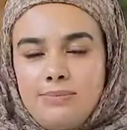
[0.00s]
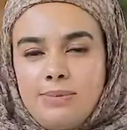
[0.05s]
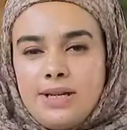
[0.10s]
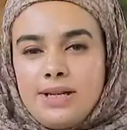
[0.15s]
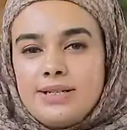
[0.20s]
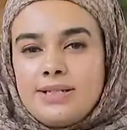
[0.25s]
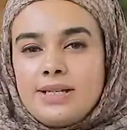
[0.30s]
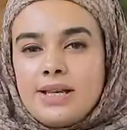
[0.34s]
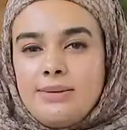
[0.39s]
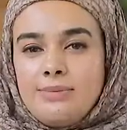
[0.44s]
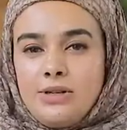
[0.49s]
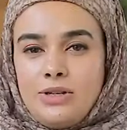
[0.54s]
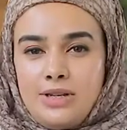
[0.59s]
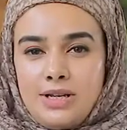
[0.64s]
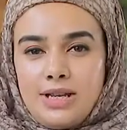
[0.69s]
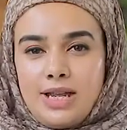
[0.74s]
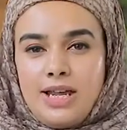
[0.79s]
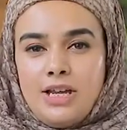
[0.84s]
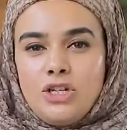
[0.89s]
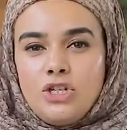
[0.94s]
because
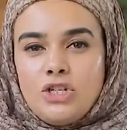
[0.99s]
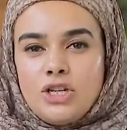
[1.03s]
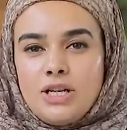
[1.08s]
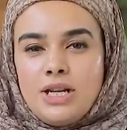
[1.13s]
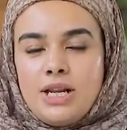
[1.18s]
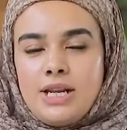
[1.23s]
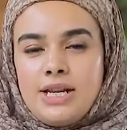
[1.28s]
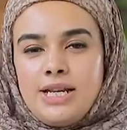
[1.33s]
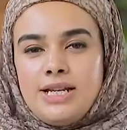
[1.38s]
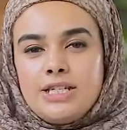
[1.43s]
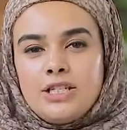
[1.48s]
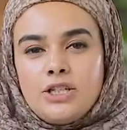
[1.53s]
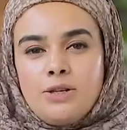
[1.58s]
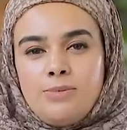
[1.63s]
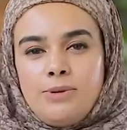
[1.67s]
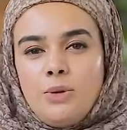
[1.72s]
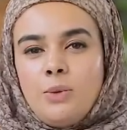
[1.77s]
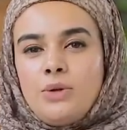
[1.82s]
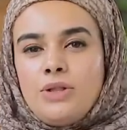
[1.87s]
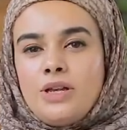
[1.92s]
communication needs to
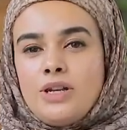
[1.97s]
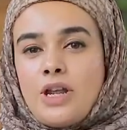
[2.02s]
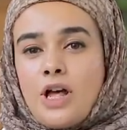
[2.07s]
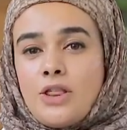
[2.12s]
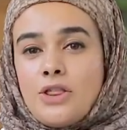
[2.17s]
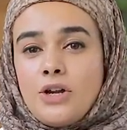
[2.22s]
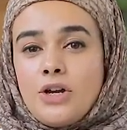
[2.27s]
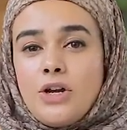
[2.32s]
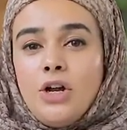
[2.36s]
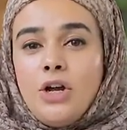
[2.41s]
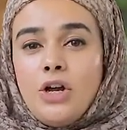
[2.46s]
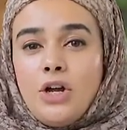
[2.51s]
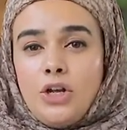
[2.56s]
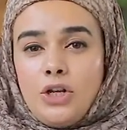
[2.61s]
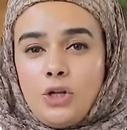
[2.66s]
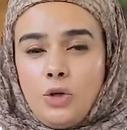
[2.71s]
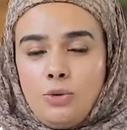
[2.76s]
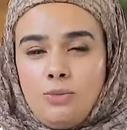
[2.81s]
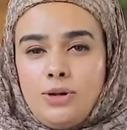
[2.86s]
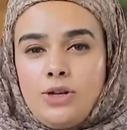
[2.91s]
be with another
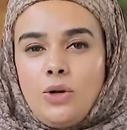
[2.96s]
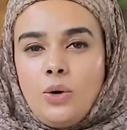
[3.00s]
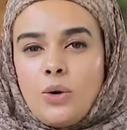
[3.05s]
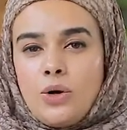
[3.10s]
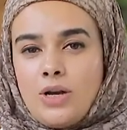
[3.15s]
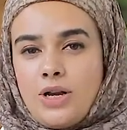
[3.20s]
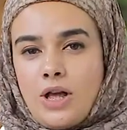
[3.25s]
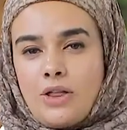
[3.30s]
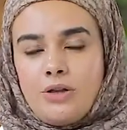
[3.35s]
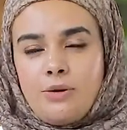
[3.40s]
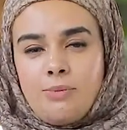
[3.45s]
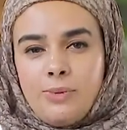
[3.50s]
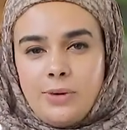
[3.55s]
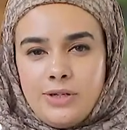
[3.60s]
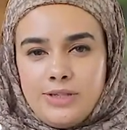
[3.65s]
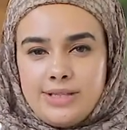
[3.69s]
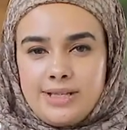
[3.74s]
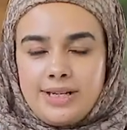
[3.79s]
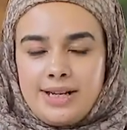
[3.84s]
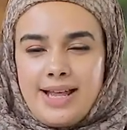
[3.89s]
human or another
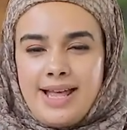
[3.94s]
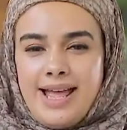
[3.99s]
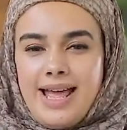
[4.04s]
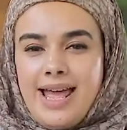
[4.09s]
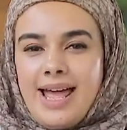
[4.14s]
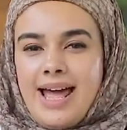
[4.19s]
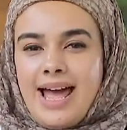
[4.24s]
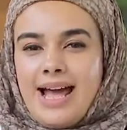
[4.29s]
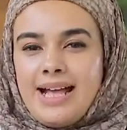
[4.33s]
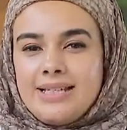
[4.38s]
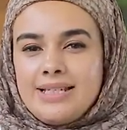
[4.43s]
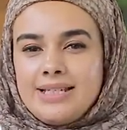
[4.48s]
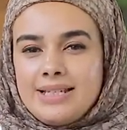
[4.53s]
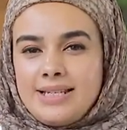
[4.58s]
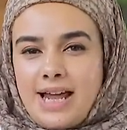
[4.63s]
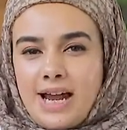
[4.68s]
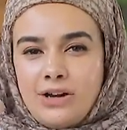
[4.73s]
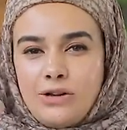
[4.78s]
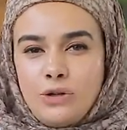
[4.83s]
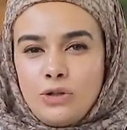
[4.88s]
person. And
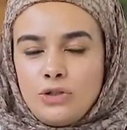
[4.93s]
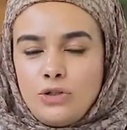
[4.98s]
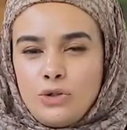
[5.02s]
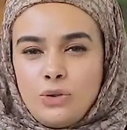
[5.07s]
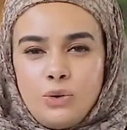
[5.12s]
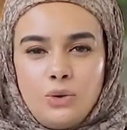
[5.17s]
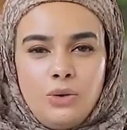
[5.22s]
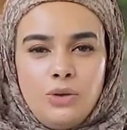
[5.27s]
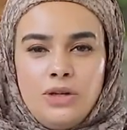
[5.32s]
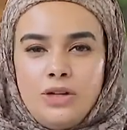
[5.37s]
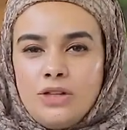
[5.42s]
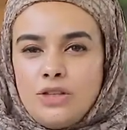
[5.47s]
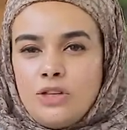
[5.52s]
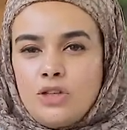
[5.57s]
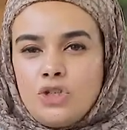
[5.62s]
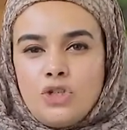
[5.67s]
scenario 2, the